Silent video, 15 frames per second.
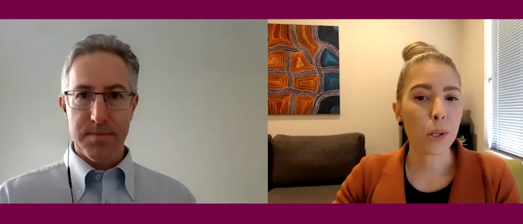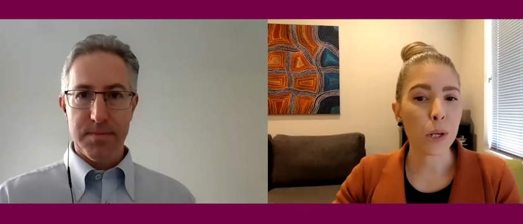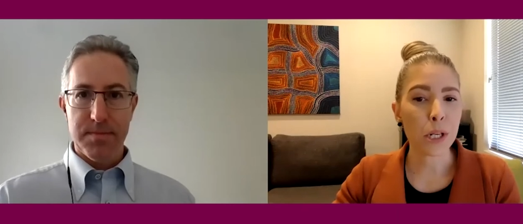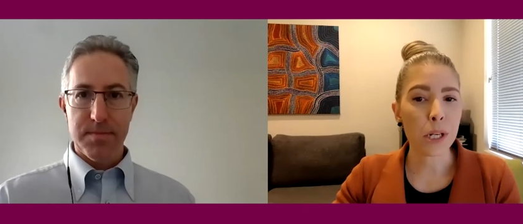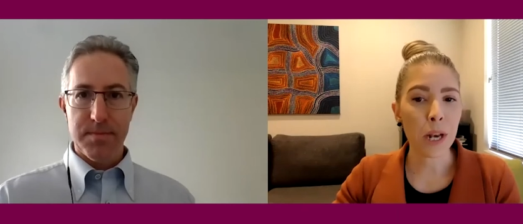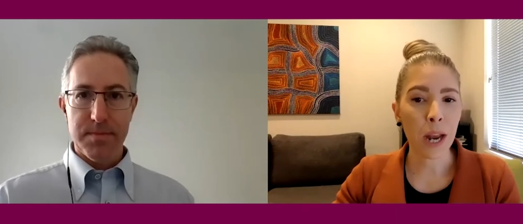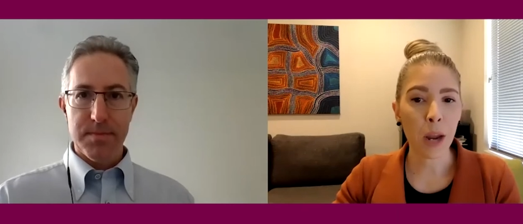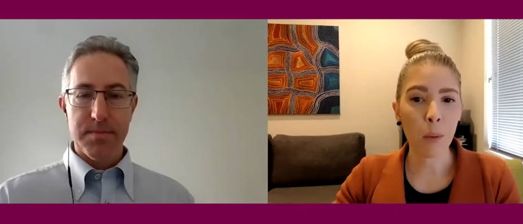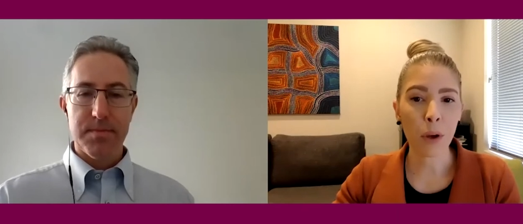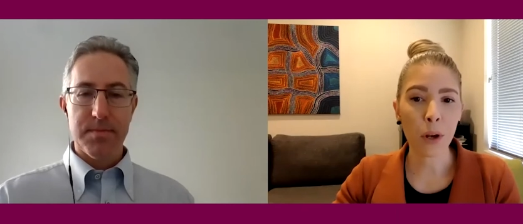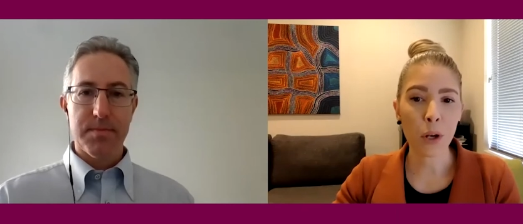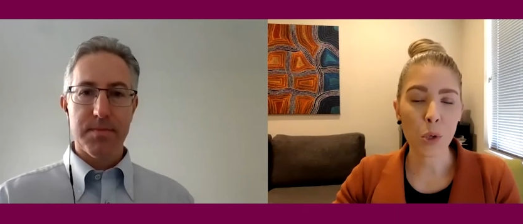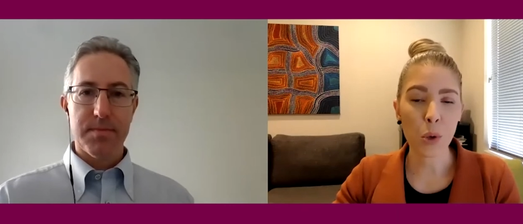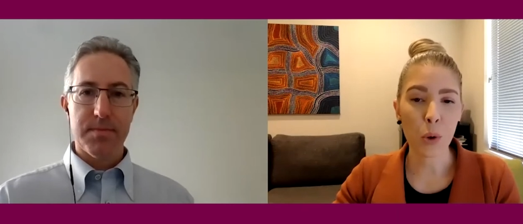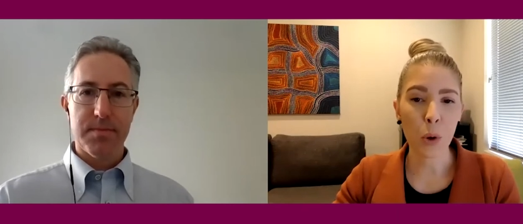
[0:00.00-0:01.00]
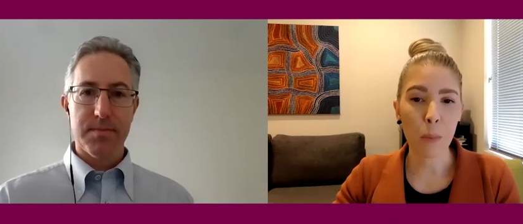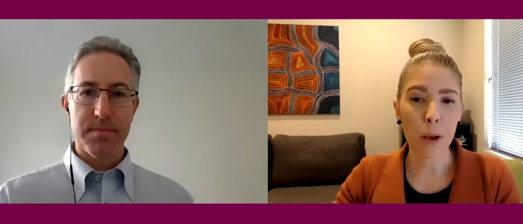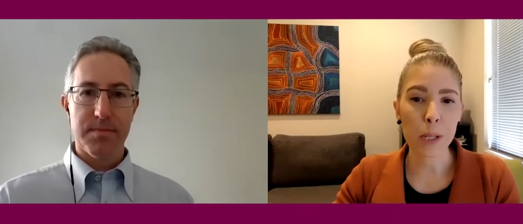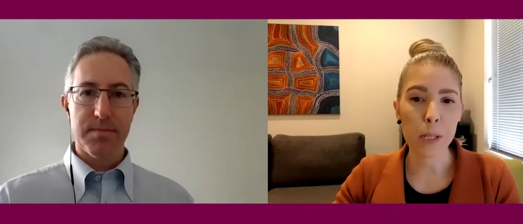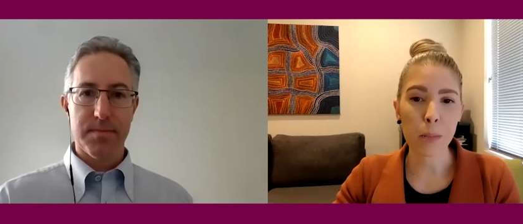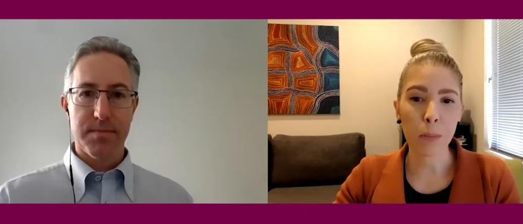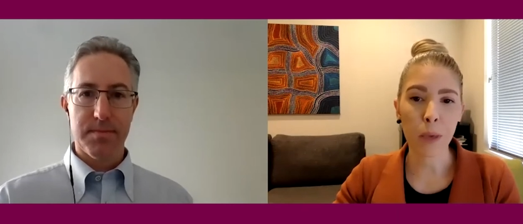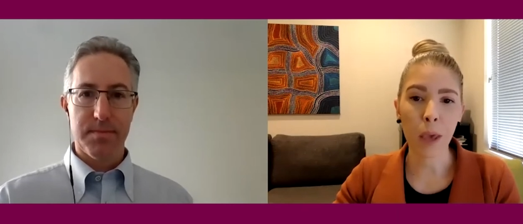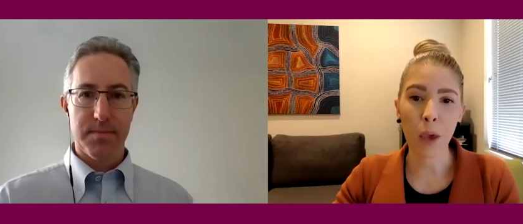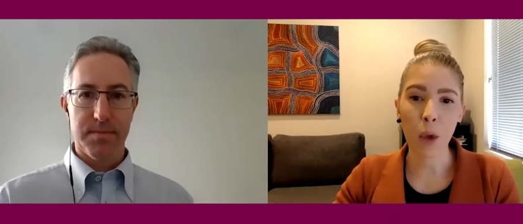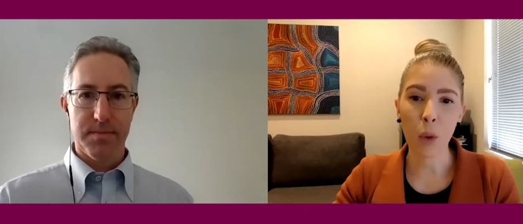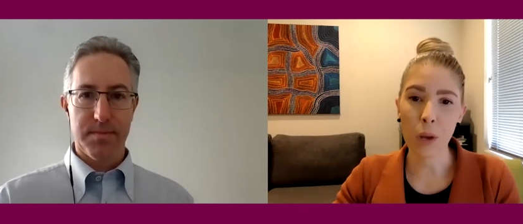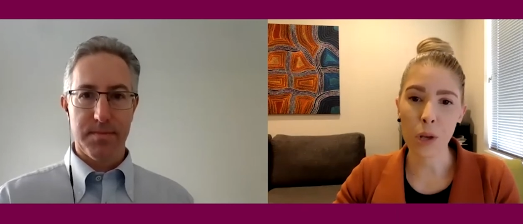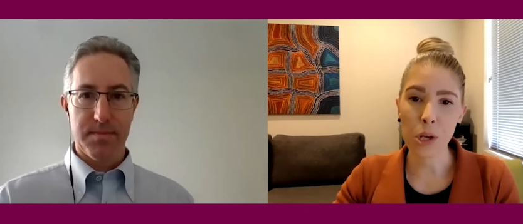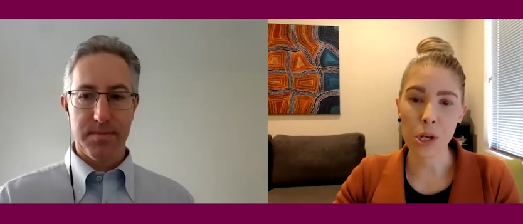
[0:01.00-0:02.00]
Speaker 1: So, today we're going to talk about some
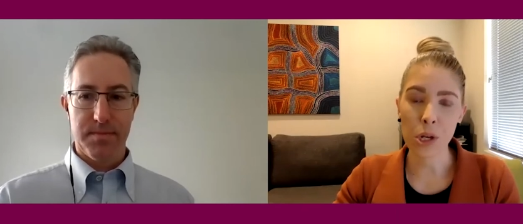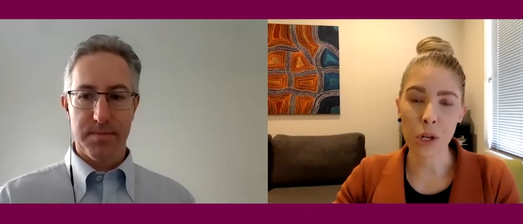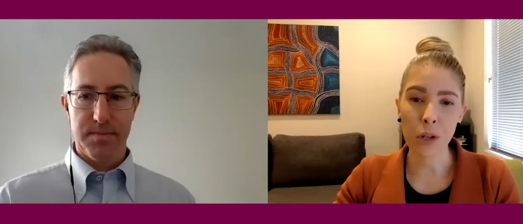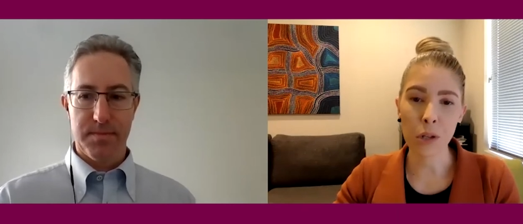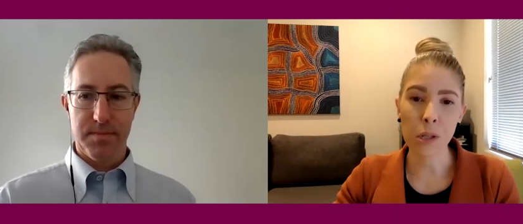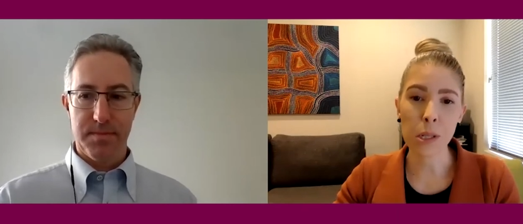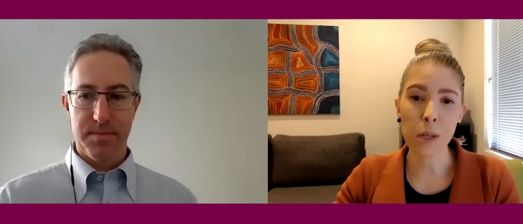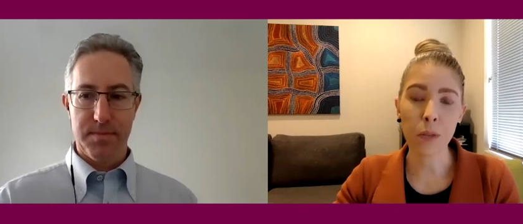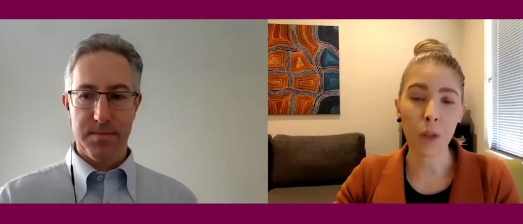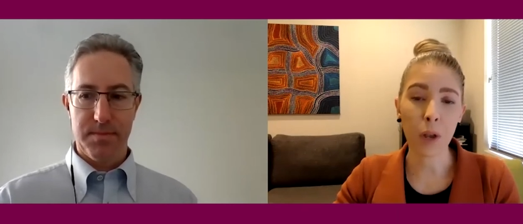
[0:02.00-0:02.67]
key questions